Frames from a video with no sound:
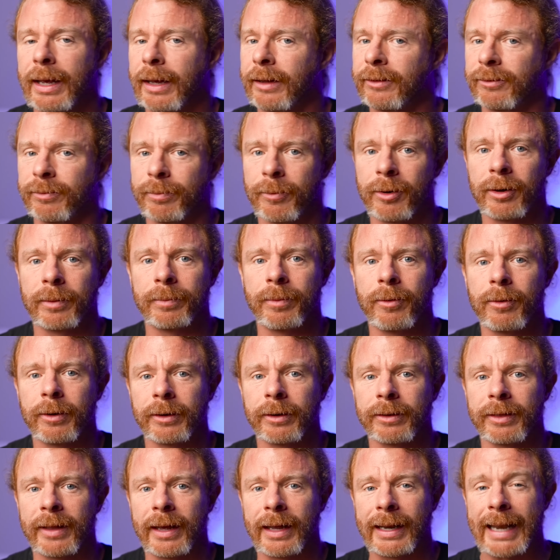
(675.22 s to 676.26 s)
is more
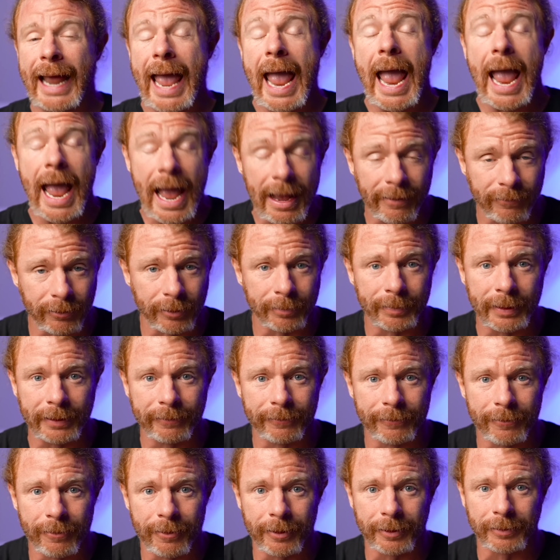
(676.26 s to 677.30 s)
important than ever
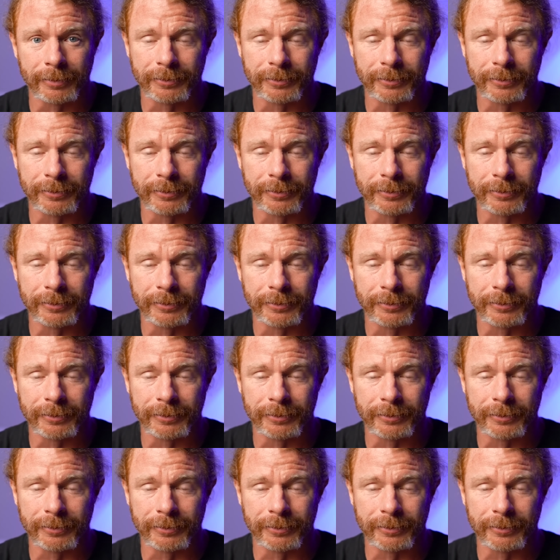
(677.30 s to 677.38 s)
before.